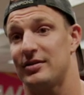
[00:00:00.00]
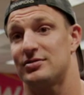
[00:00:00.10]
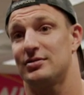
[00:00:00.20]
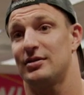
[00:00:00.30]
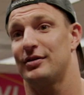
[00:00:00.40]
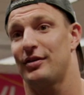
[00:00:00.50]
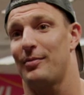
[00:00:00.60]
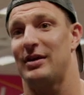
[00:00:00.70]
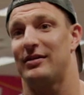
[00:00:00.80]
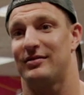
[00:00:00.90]
actually
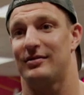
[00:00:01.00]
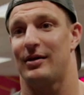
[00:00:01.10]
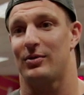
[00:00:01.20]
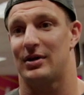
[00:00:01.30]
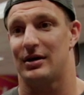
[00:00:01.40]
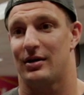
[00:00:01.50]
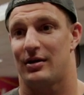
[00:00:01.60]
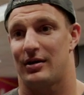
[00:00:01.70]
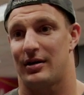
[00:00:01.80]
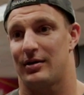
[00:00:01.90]
amazing that we're
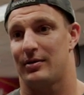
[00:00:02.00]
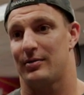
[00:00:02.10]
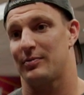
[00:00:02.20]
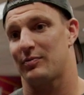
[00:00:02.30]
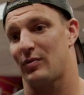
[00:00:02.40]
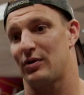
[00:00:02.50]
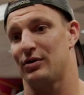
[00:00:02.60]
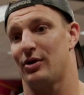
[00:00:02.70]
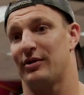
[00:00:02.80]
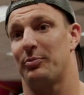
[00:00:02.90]
here.
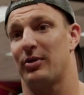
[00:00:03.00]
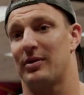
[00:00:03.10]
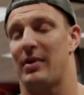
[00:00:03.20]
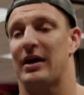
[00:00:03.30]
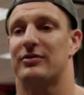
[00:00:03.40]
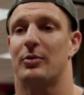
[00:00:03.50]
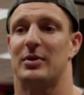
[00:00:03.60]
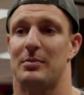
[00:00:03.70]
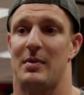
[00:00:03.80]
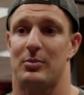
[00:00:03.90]
You know, it's bringing back so
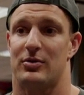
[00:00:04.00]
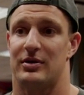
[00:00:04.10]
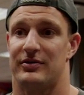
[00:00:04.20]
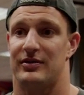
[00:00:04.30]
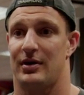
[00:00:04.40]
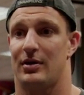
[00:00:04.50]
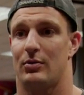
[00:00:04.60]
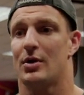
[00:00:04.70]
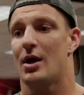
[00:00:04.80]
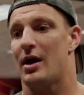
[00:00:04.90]
many memories. You
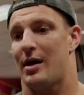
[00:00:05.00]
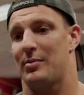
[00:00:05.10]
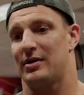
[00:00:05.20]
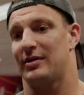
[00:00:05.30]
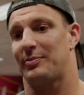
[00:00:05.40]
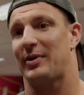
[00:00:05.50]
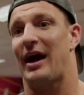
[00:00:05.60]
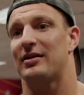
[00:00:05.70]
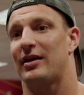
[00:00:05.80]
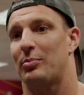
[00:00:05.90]
know, I mean, it's
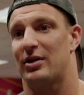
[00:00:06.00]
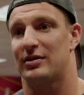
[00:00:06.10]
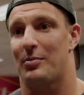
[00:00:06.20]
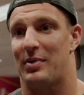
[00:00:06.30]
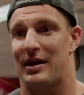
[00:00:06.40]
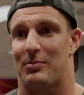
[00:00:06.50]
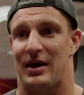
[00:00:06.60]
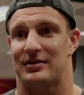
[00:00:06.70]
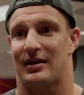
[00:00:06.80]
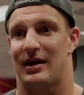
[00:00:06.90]
kind of like bringing the band
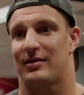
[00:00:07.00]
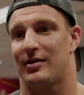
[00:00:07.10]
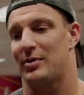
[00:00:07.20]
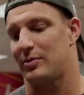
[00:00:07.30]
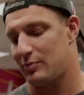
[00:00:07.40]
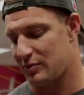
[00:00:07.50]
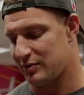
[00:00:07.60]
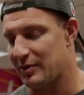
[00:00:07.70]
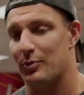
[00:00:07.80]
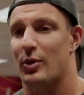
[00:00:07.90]
back together. I mean,
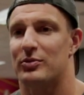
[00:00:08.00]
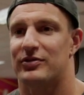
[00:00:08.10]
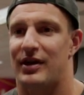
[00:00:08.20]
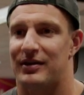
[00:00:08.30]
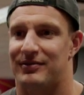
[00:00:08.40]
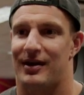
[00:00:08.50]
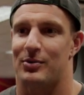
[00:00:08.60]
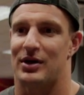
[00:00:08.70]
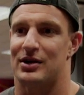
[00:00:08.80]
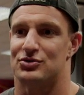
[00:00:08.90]
when was the last
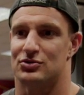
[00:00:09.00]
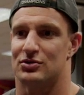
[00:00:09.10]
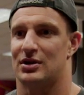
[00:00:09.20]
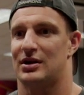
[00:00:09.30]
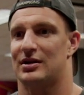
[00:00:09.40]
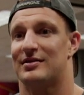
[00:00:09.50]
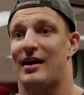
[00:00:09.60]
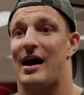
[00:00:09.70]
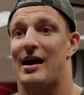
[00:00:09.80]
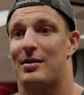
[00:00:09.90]
time we had Julian,
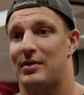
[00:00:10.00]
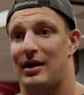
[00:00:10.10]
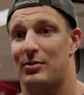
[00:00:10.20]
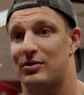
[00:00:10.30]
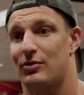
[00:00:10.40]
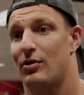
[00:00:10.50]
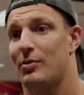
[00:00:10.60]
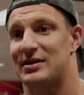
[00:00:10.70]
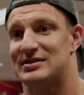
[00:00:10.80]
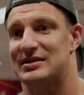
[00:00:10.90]
Tom,
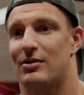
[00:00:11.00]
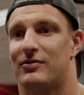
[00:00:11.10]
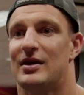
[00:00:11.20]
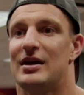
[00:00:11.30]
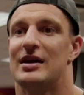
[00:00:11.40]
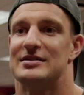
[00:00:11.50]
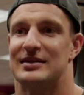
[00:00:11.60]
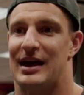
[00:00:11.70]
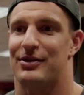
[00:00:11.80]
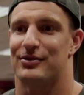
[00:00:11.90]
Amendola, myself
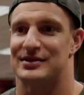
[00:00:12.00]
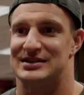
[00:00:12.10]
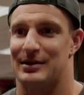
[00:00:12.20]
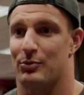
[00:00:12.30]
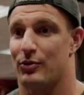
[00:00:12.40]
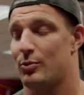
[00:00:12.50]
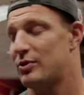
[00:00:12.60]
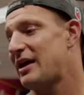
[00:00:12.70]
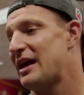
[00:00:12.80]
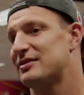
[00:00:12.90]
together in the same
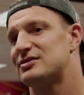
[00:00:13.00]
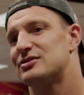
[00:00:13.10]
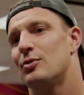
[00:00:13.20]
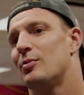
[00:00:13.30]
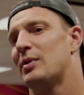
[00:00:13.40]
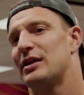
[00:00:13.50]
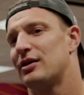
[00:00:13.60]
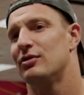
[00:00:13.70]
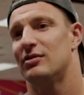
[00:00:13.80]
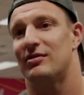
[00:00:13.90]
room? We had so
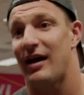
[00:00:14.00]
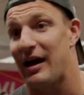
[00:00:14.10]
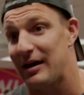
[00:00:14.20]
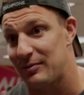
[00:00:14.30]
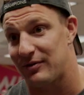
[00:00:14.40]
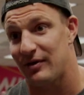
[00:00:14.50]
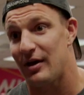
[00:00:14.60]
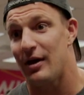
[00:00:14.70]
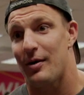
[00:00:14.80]
many good times